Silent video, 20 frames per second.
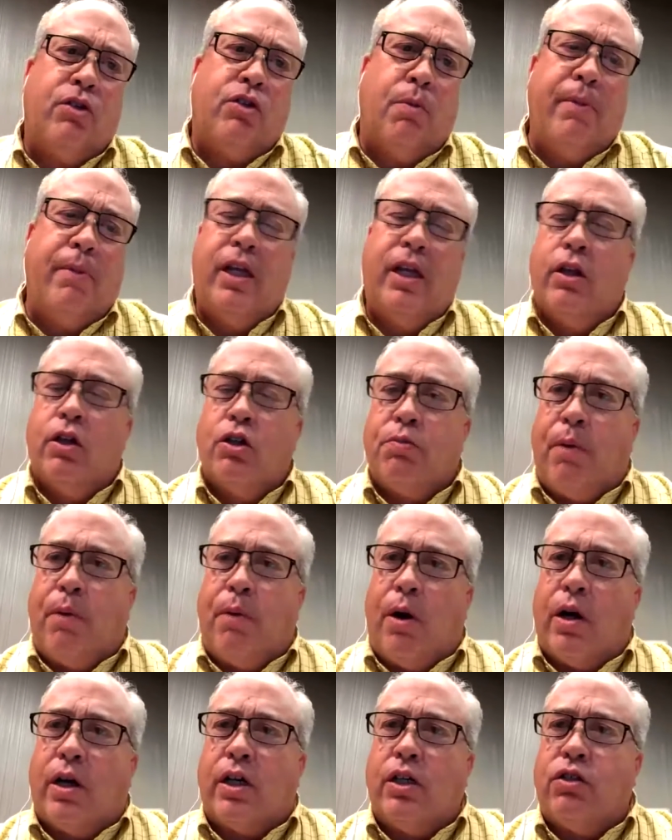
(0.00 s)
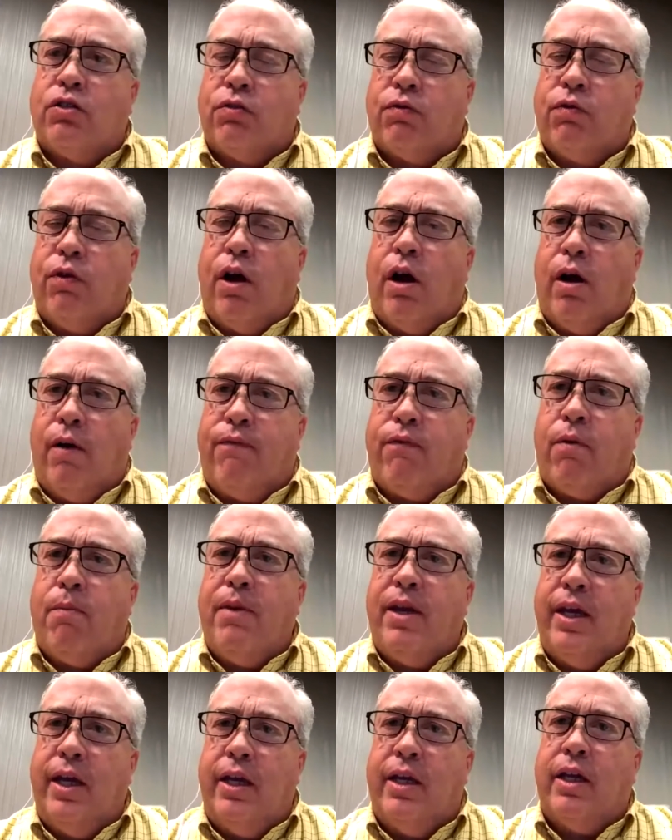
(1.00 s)
So many of those markets, for
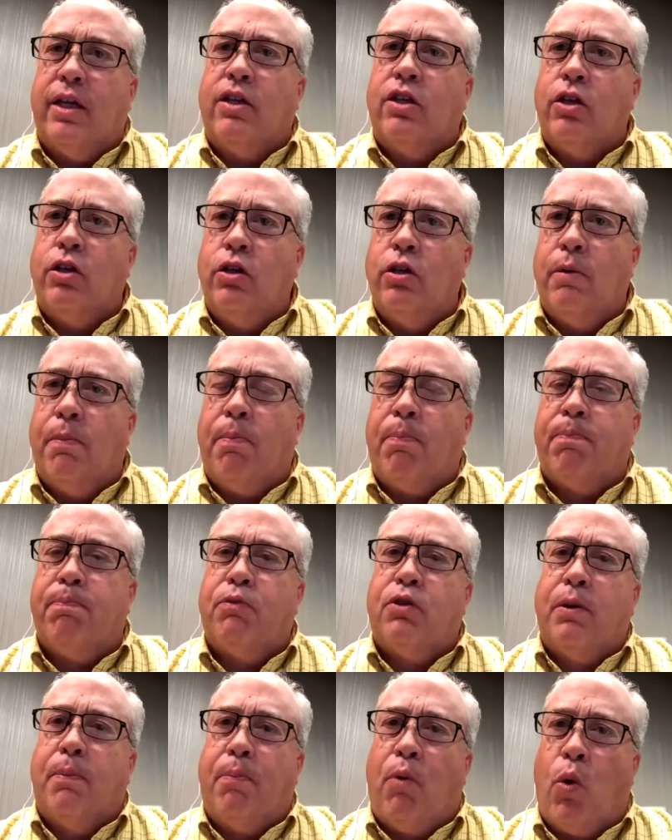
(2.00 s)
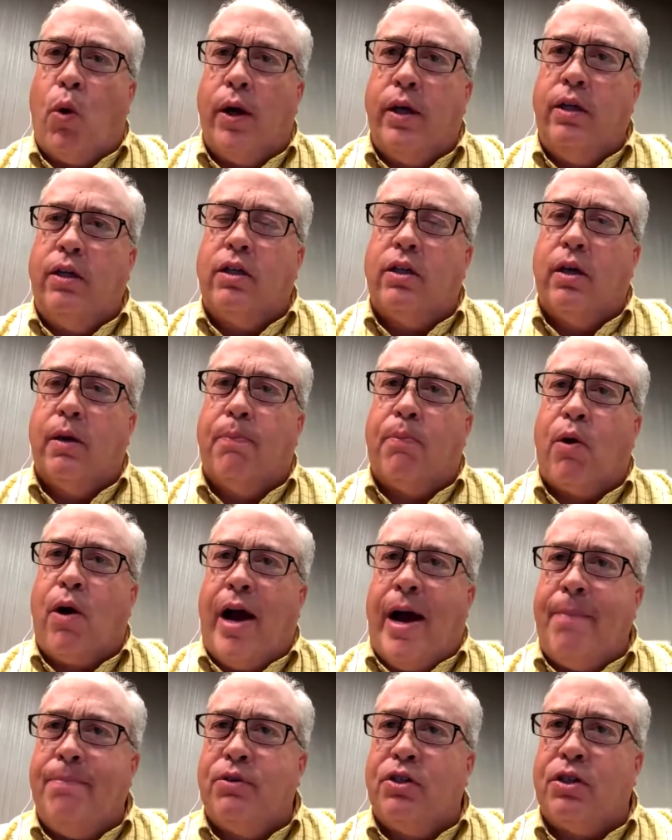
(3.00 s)
me, continue to point to
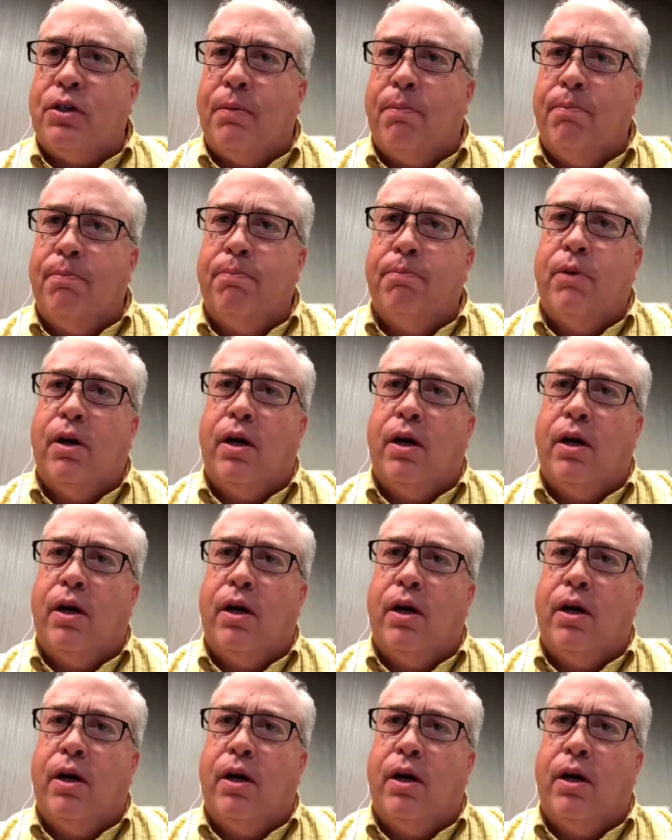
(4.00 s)
perhaps some